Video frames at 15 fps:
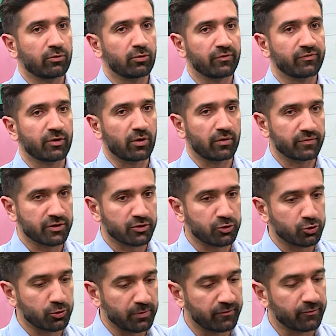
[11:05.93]
know if the conversation
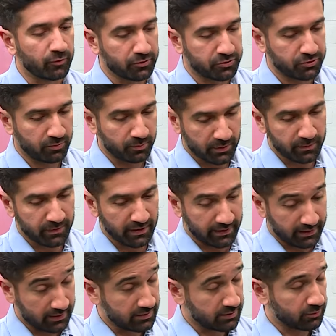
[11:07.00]
should be focused on people like us,